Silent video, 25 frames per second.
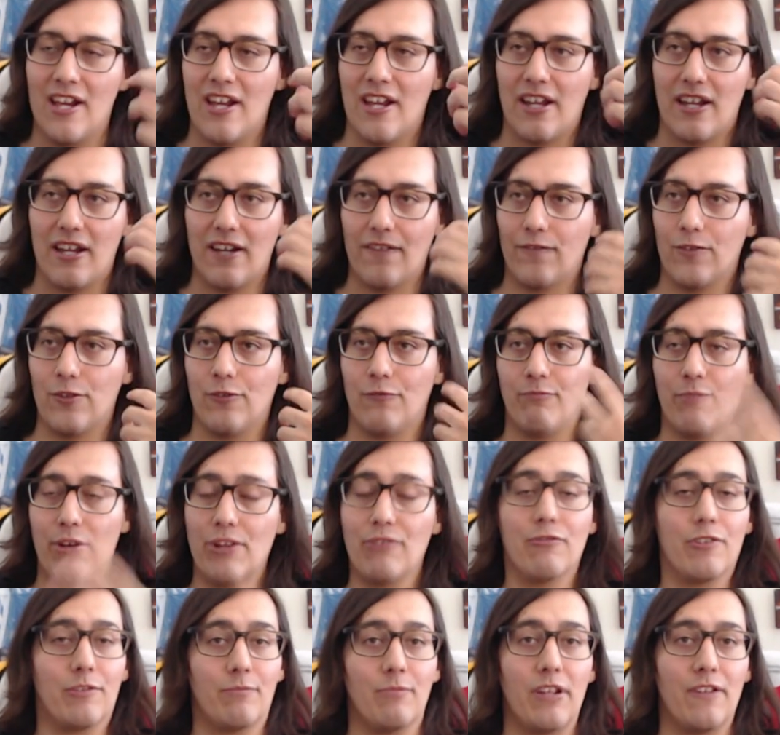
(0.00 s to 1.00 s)
If you've been
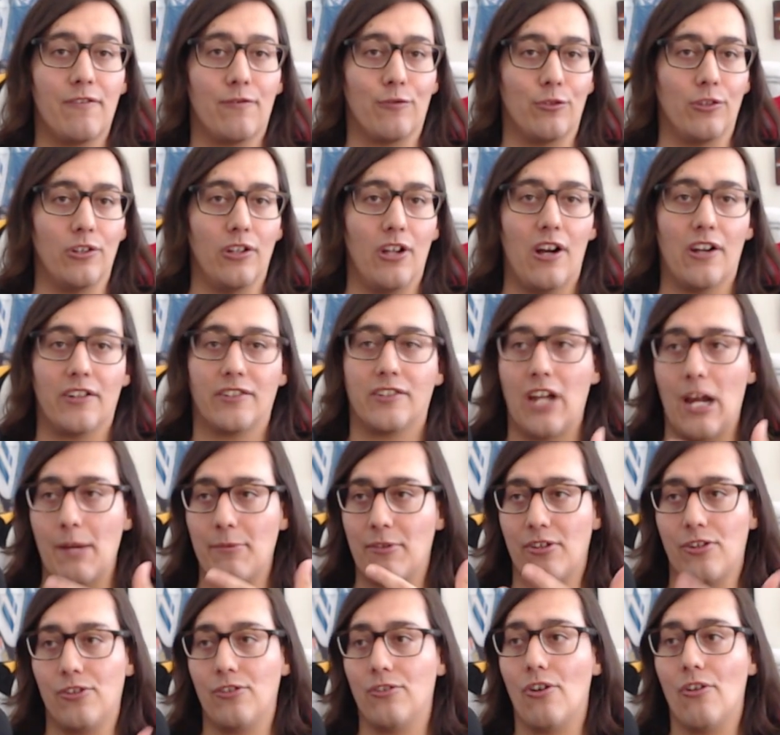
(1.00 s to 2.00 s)
with me for a long time,
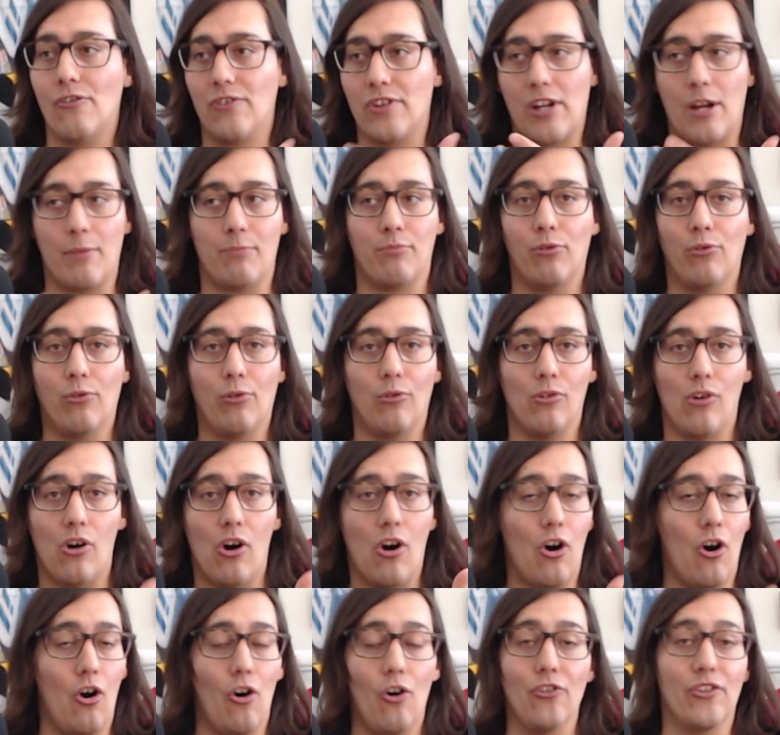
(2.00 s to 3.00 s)
then you know that I pull
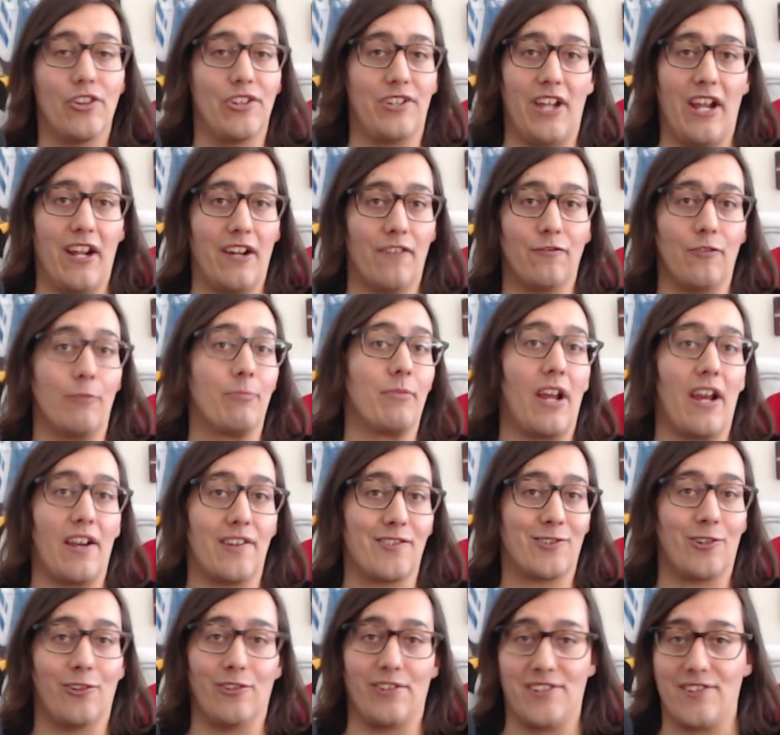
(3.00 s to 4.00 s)
all the data from
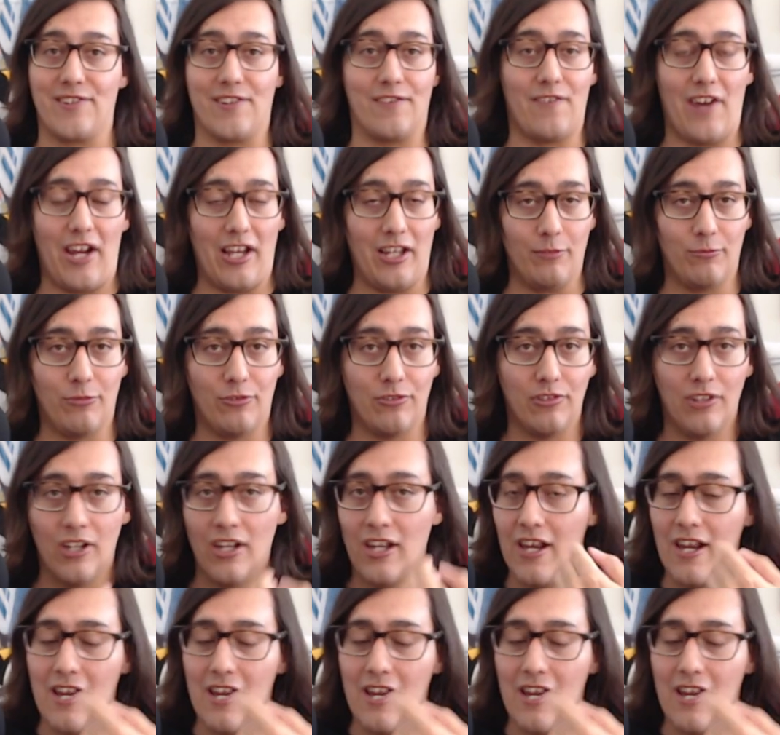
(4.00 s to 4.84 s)
NASCAR that's available.